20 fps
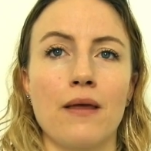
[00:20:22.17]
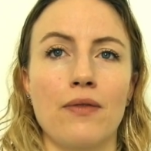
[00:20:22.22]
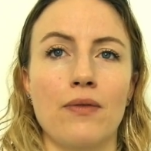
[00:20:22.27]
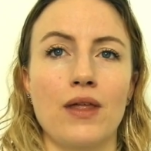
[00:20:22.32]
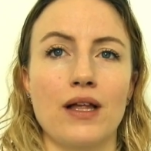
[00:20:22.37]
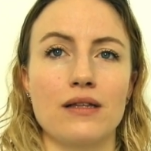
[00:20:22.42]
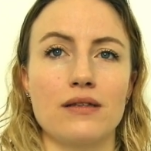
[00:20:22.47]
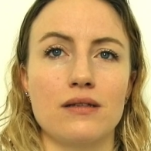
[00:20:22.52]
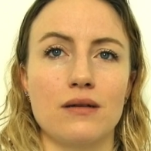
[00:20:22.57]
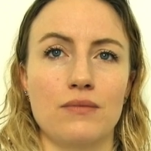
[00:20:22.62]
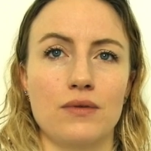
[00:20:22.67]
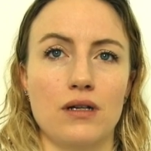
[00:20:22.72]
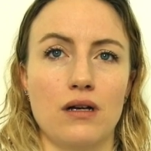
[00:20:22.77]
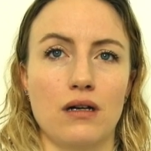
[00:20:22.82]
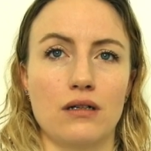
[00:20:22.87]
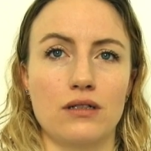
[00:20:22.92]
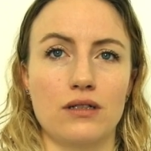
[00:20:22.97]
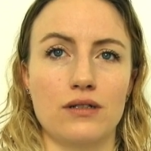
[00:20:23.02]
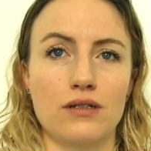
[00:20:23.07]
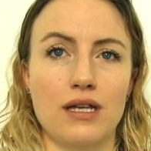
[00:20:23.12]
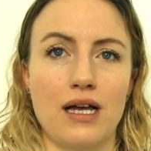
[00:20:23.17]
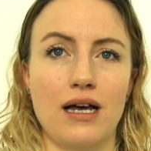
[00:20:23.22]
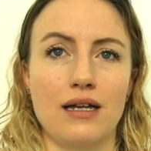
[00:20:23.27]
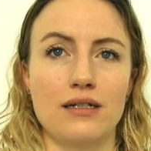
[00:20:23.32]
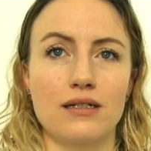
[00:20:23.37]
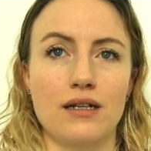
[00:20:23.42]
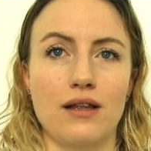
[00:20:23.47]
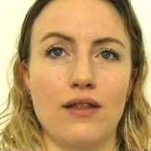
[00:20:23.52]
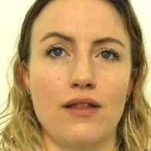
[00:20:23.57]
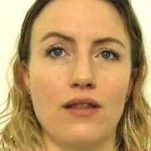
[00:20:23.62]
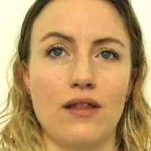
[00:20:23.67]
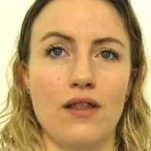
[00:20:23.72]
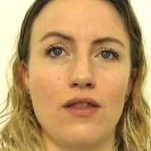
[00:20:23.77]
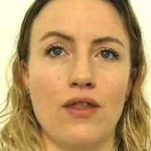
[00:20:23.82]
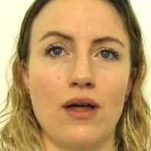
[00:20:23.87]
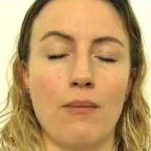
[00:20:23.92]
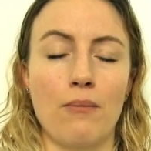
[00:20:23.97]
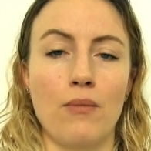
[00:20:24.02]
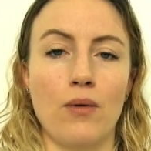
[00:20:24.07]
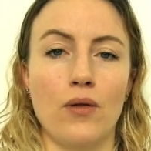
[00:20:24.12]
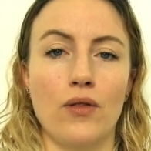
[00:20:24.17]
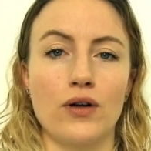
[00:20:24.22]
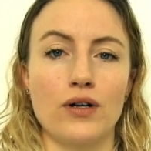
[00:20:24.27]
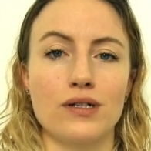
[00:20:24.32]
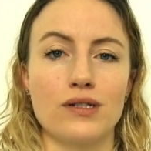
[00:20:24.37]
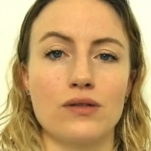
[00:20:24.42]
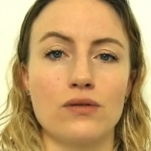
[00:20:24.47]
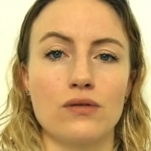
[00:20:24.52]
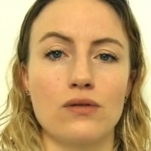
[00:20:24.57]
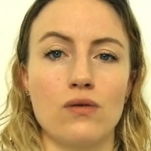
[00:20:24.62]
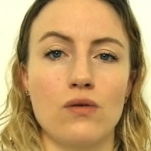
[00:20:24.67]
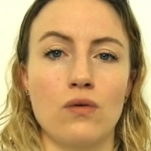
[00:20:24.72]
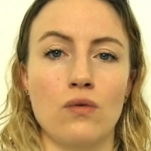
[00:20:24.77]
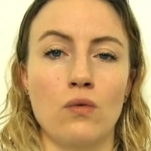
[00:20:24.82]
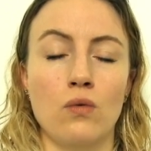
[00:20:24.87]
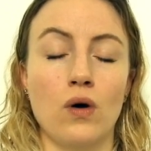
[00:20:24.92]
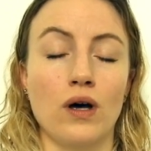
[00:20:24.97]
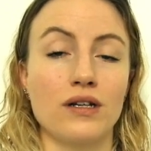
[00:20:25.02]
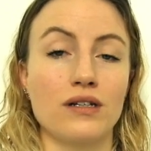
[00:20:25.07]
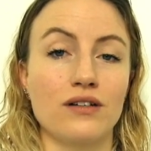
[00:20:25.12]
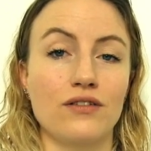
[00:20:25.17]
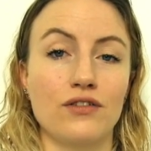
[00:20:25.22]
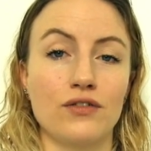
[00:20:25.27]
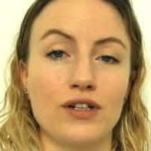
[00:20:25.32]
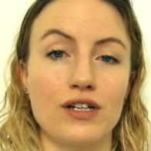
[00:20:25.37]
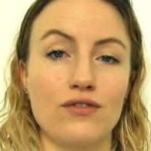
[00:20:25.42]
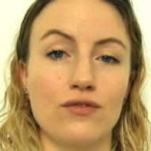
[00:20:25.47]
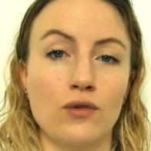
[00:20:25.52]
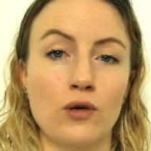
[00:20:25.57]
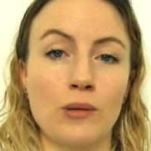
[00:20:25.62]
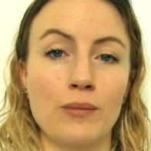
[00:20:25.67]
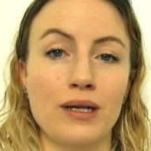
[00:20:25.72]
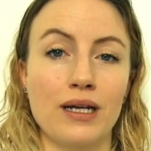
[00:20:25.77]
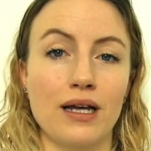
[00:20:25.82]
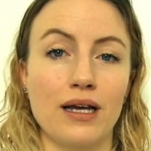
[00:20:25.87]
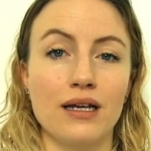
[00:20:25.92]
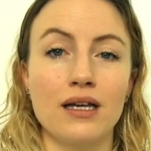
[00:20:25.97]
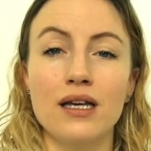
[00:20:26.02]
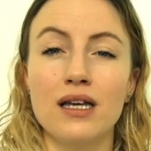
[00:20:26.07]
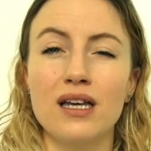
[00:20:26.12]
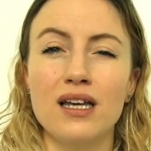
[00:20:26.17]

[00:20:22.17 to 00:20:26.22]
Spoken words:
that some doctors had that mothers wanted free formula.